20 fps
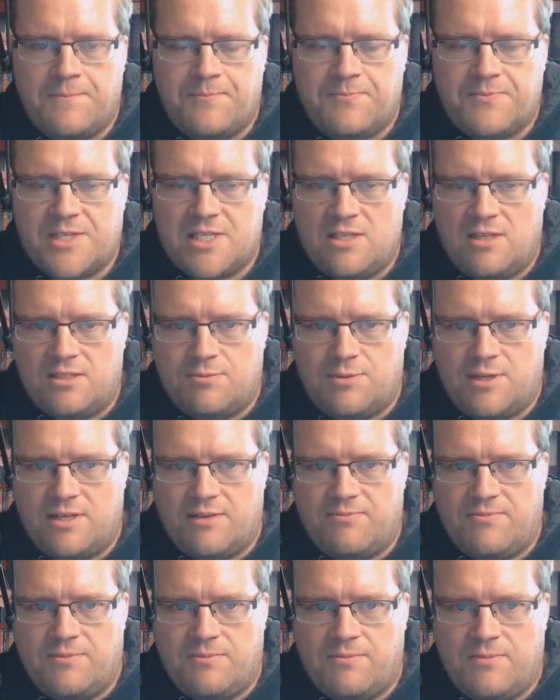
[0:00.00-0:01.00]
So let's put a
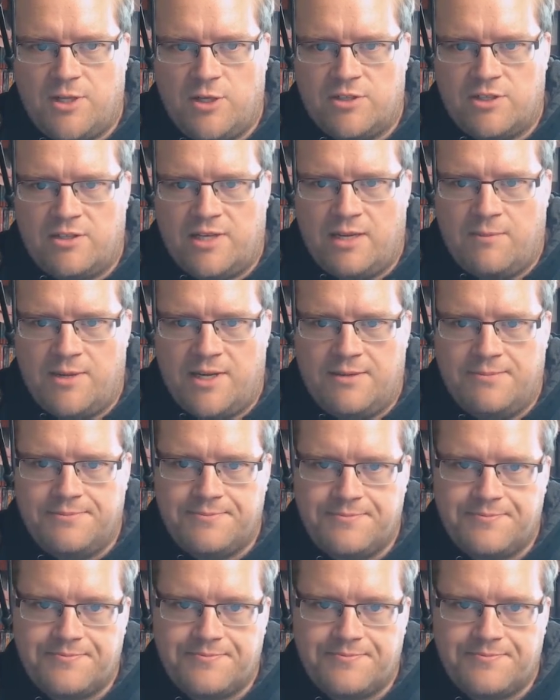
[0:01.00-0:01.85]
username in.